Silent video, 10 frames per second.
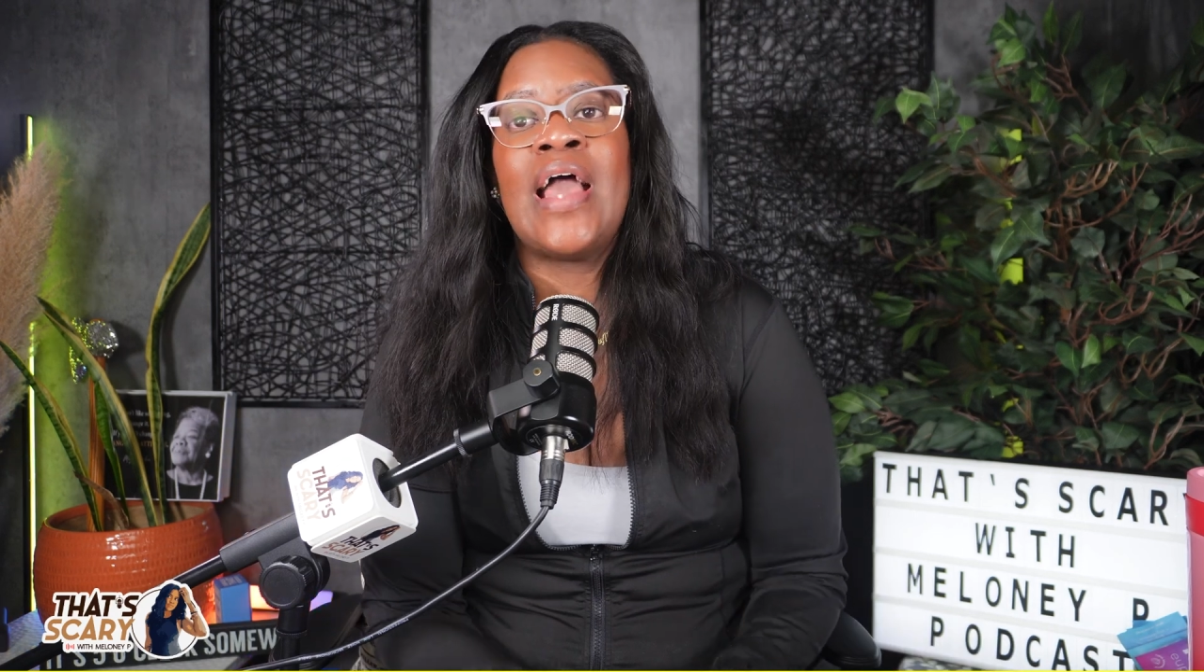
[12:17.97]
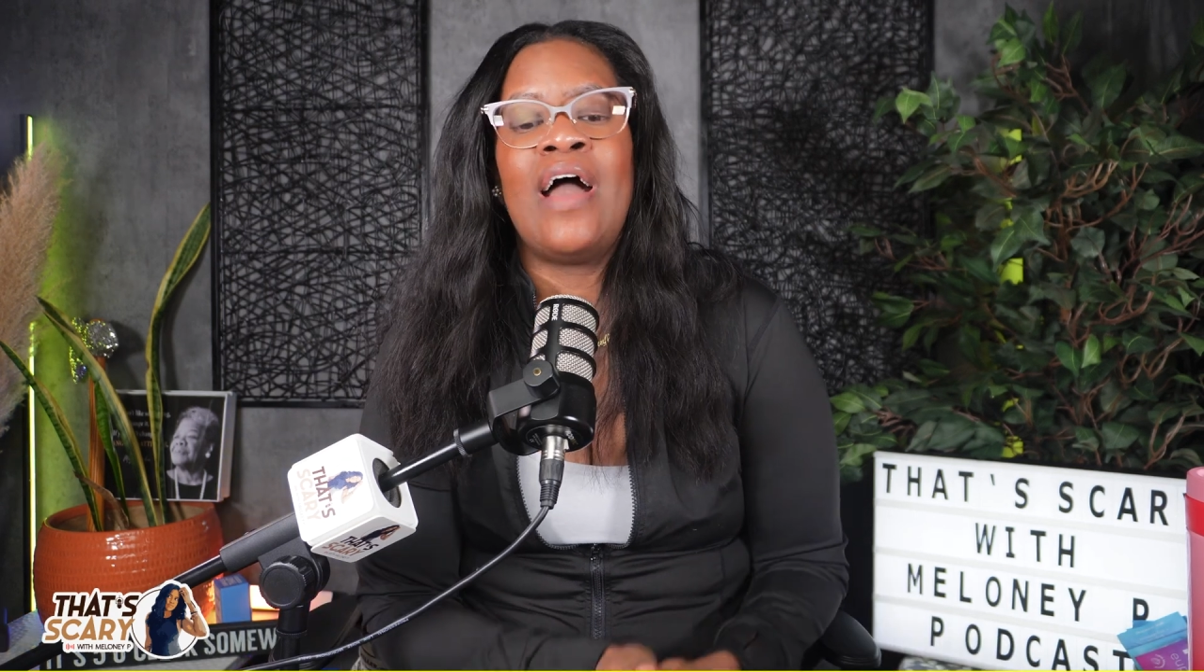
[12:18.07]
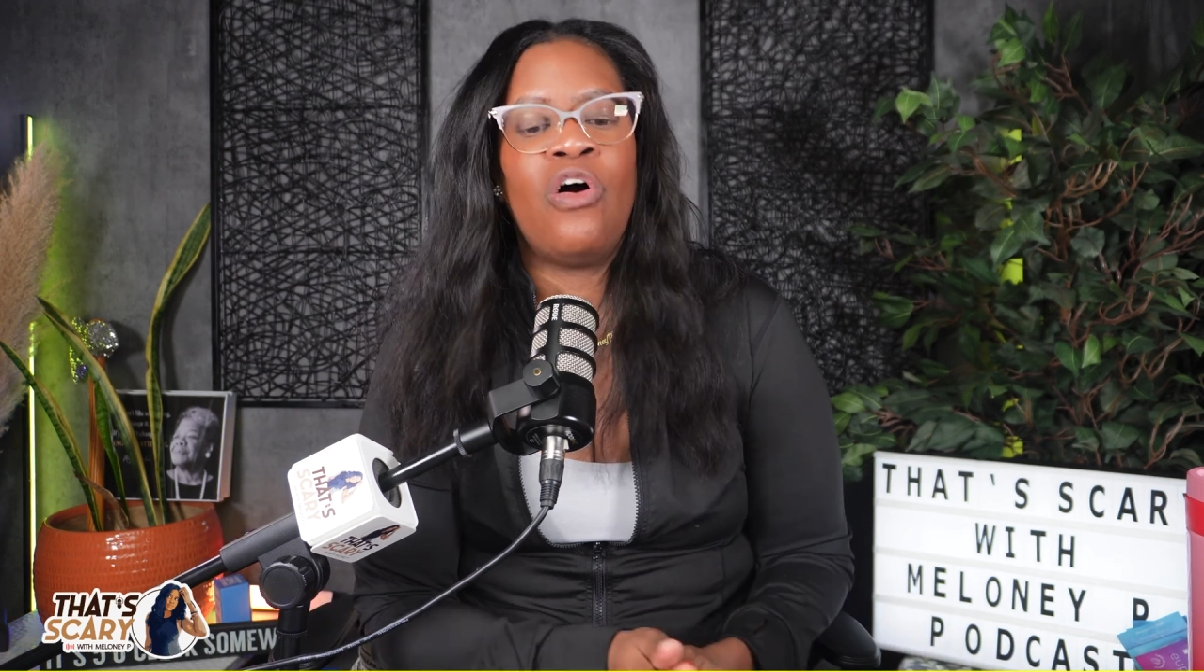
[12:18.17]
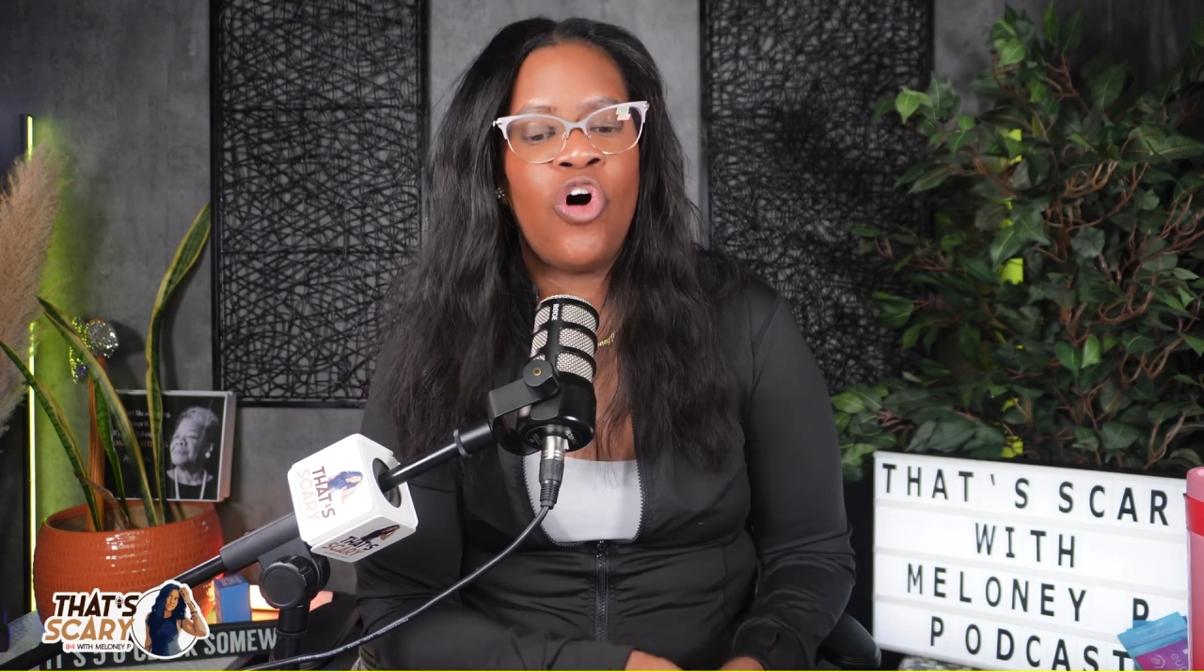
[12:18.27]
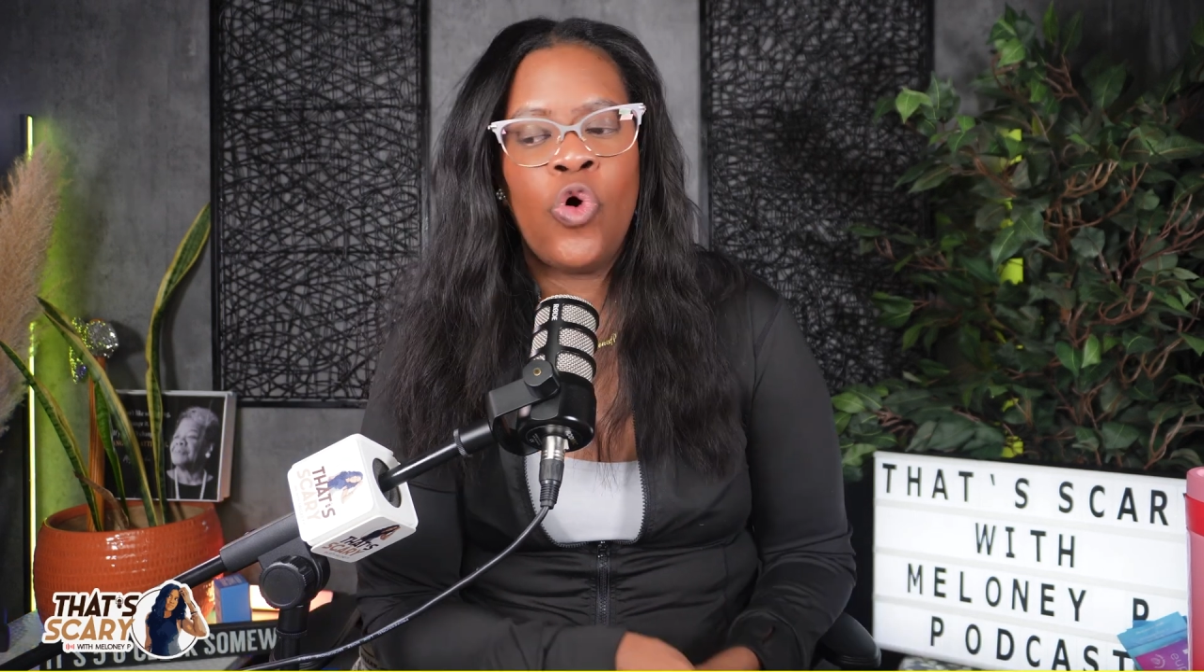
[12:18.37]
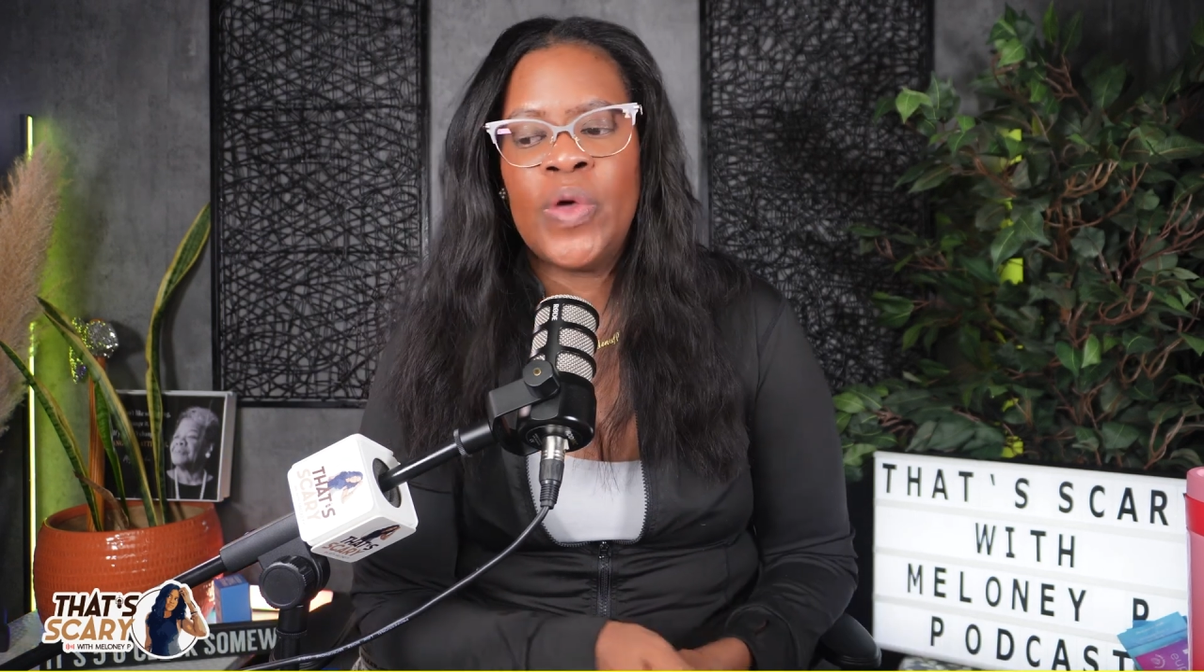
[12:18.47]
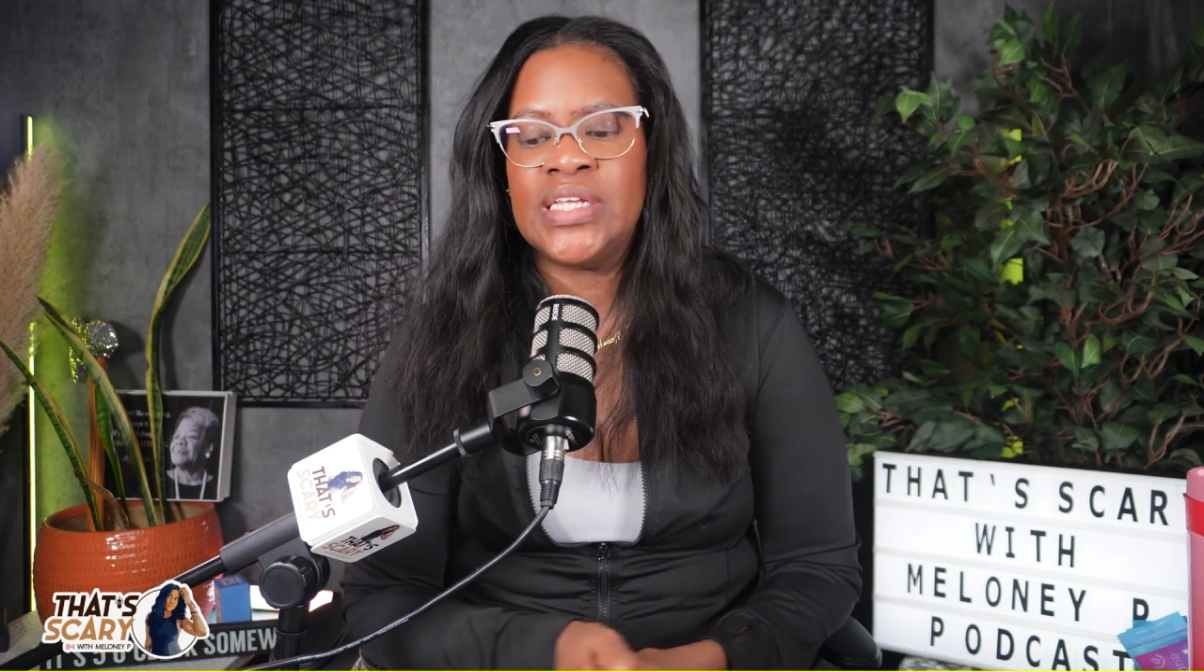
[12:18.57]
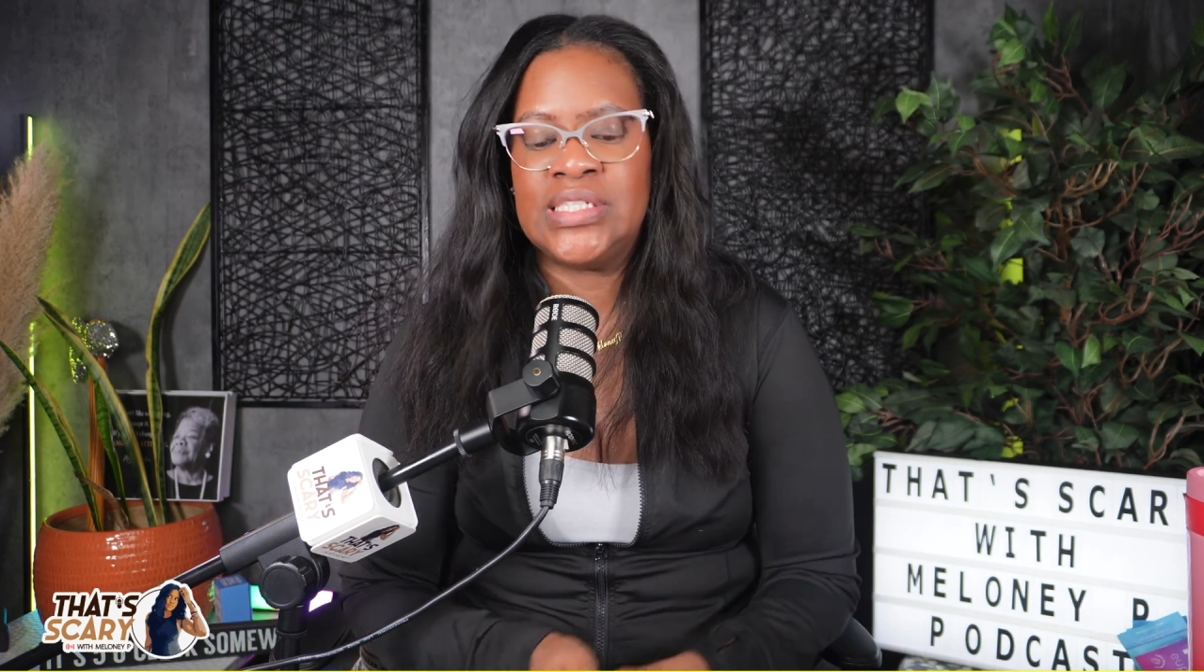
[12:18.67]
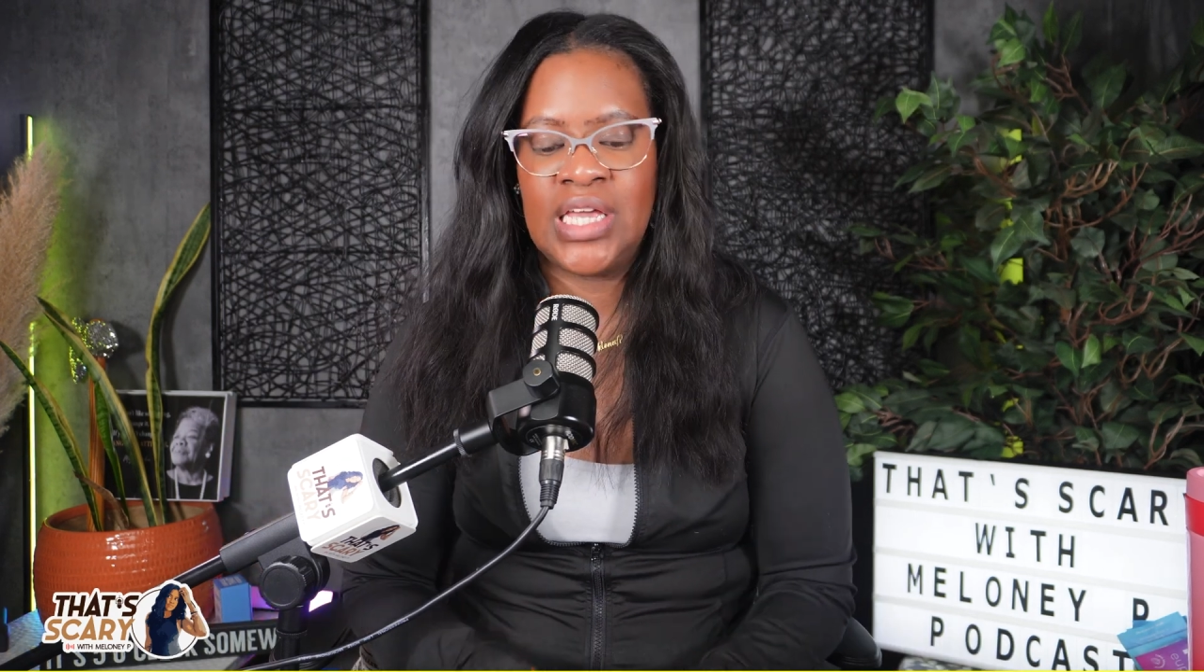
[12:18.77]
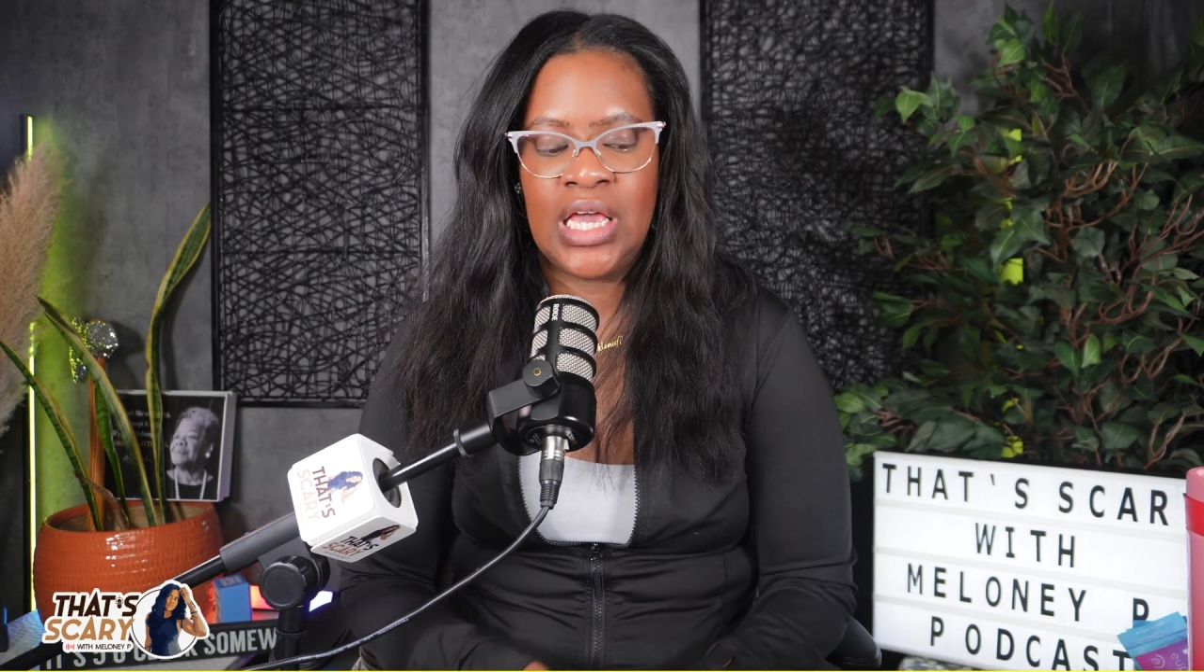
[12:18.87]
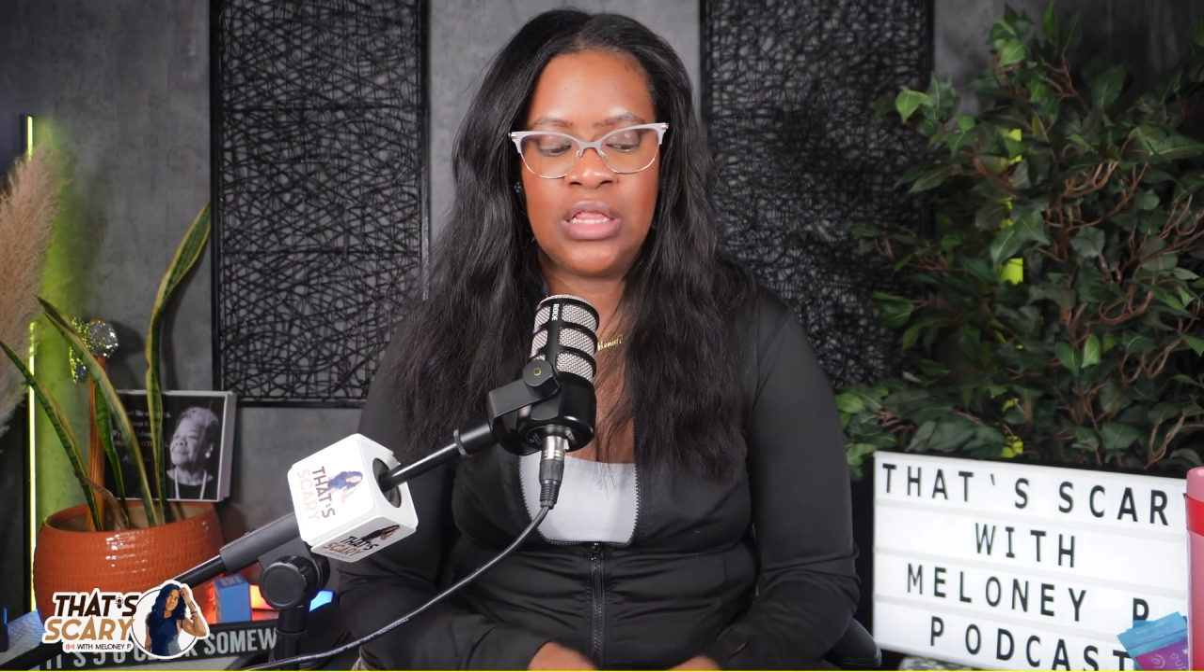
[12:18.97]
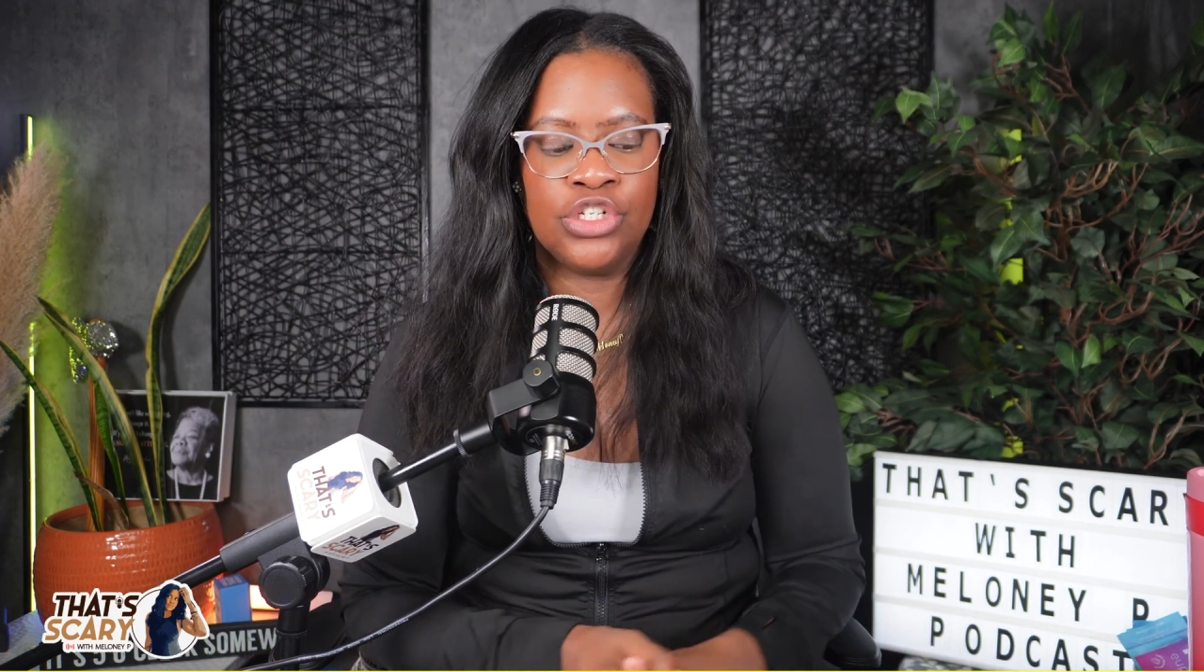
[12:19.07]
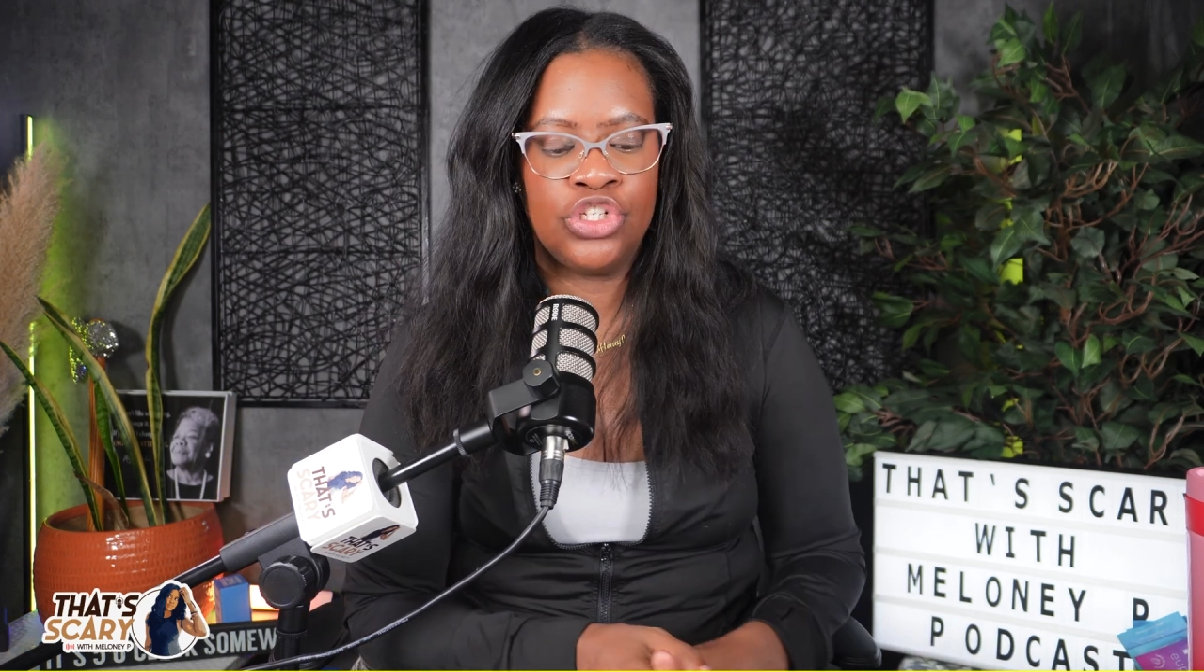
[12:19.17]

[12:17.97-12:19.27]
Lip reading: I always say the